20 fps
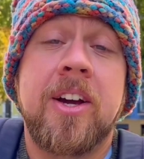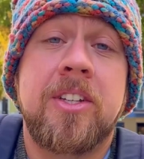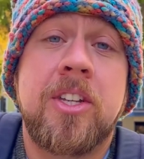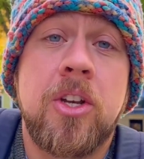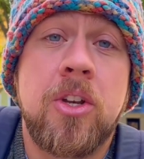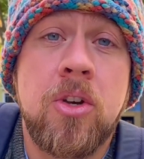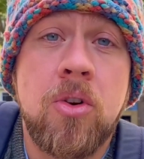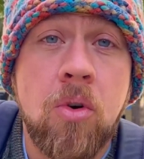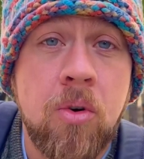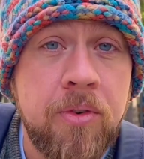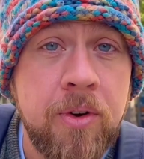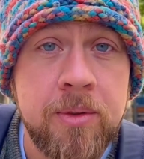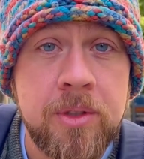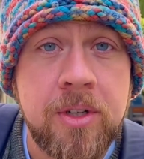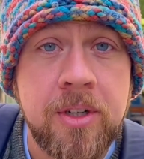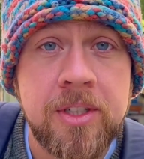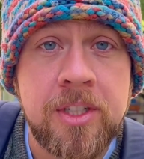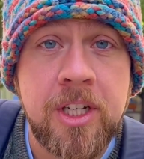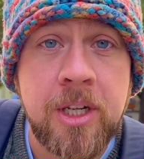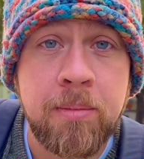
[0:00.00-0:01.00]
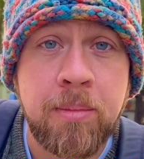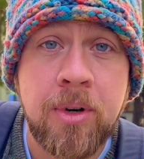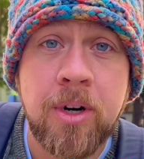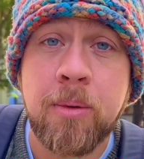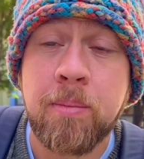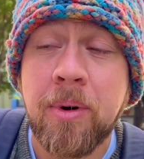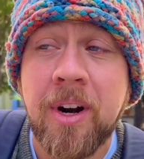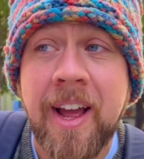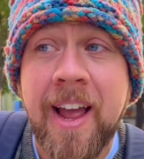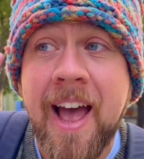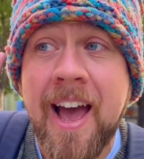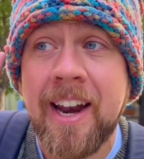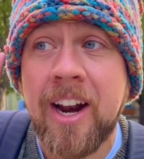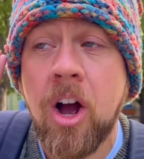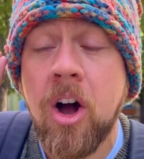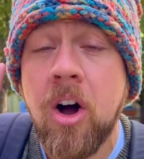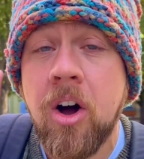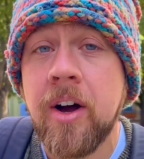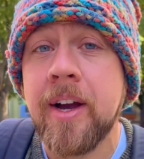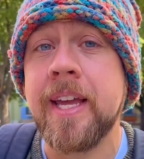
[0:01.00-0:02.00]
didn't know if I was gonna see a bird, but I had
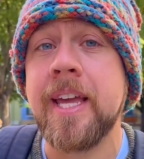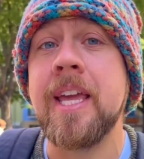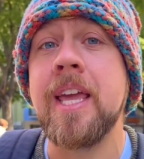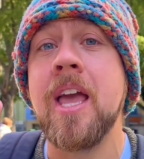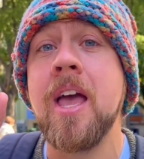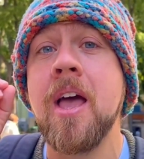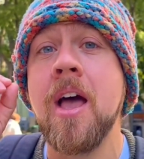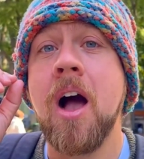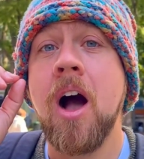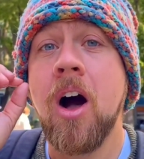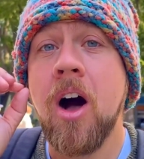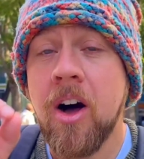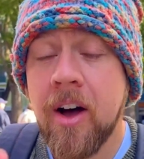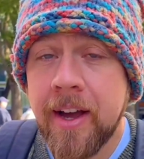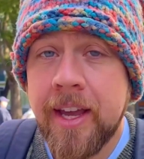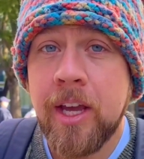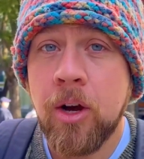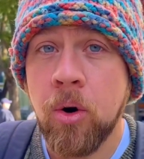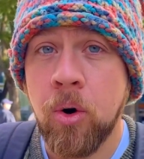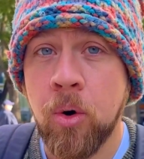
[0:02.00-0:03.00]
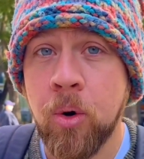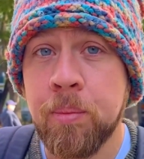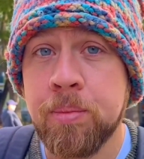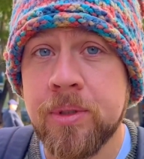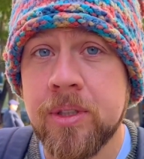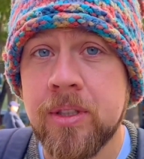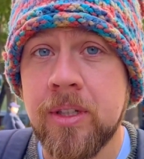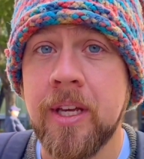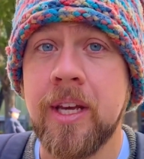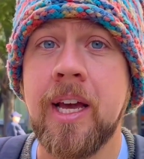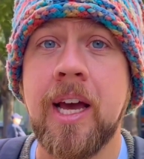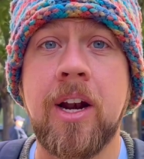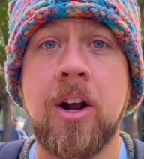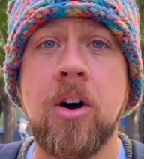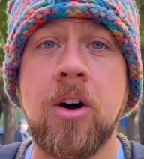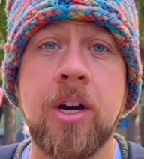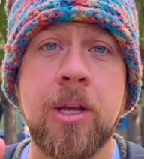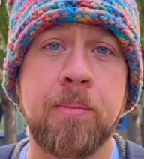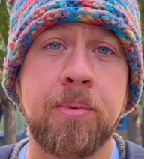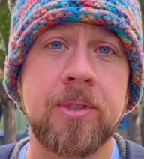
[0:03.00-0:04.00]
high hopes and a
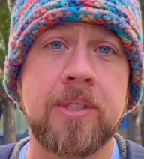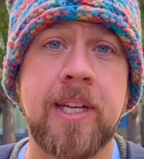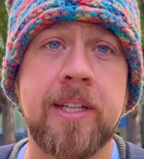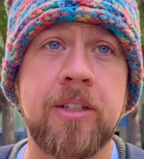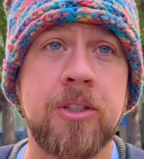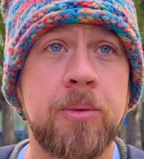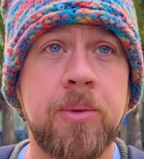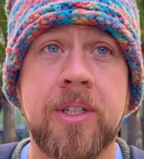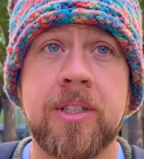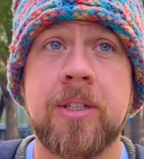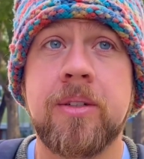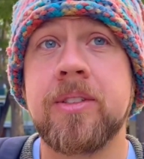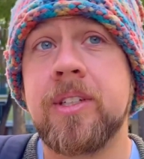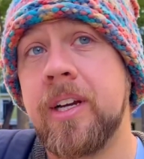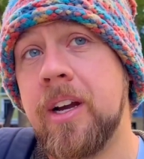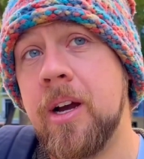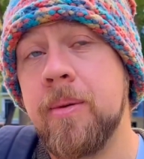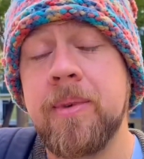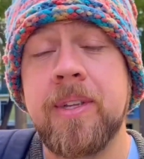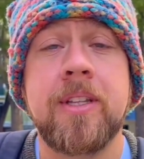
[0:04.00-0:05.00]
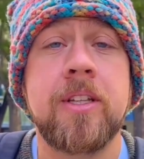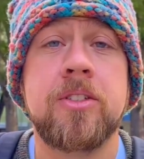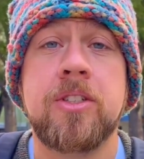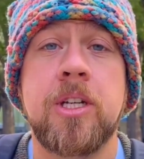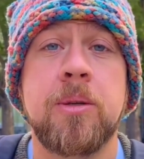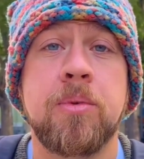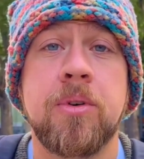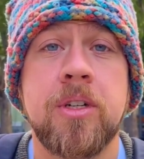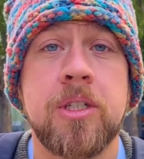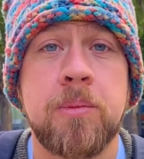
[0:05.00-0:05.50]
high percentage, because I was like, I'm in the G-bird